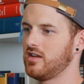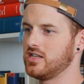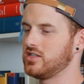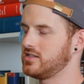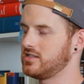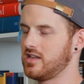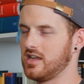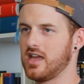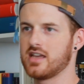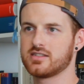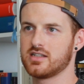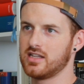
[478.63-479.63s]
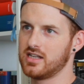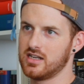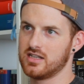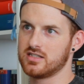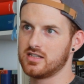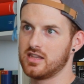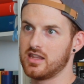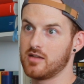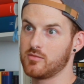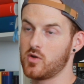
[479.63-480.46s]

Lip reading: it just like escalated into them